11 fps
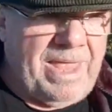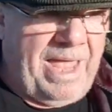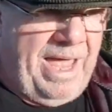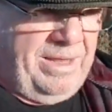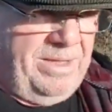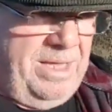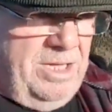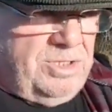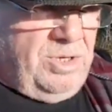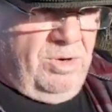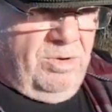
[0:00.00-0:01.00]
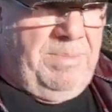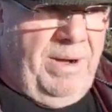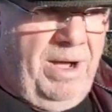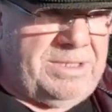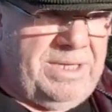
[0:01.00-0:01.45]
and the Tory
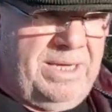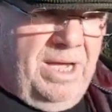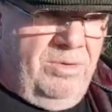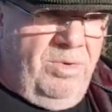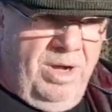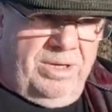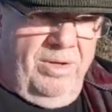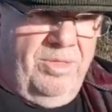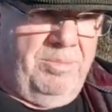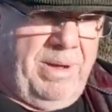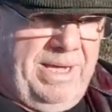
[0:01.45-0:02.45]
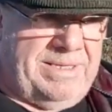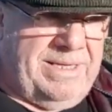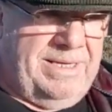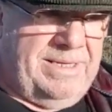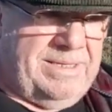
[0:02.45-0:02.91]
party work on the
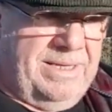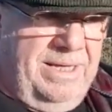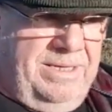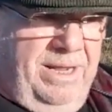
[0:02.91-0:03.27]
basis that